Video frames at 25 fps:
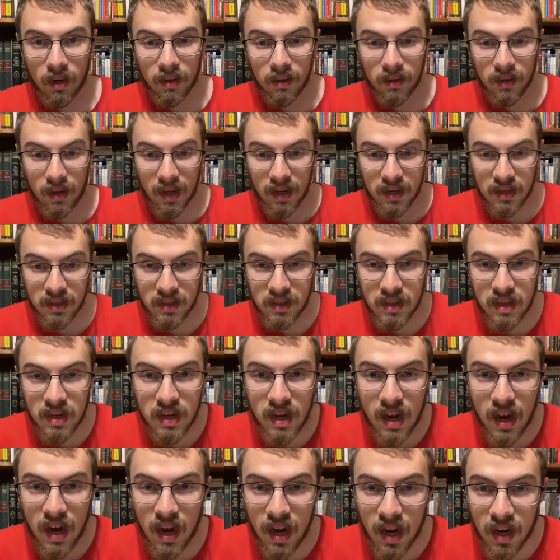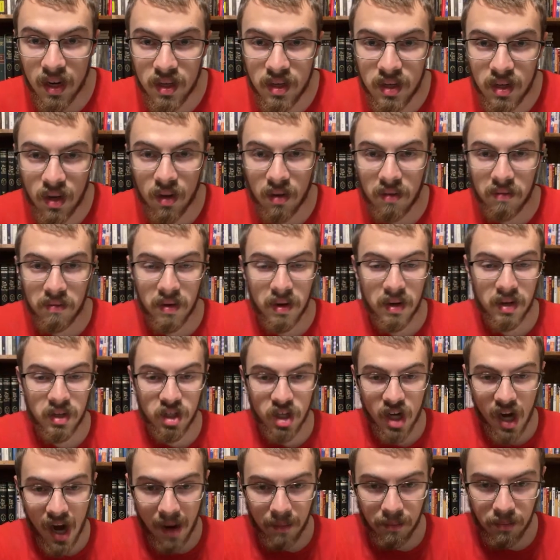That is the end of
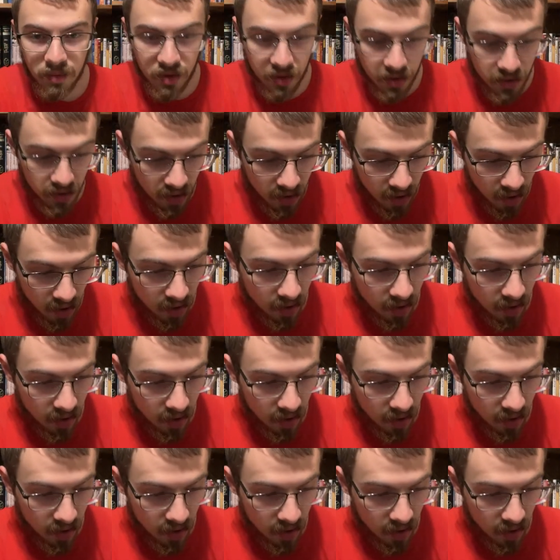chapter